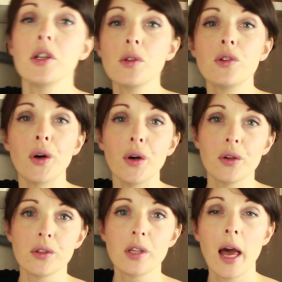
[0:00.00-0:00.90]
to do the
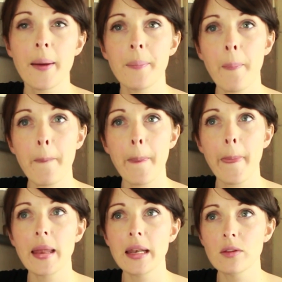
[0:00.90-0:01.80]
drawers.
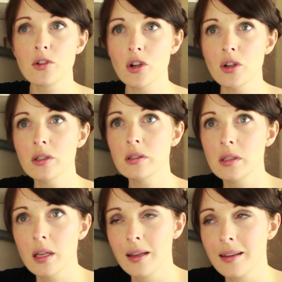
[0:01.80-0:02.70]
Now the drawers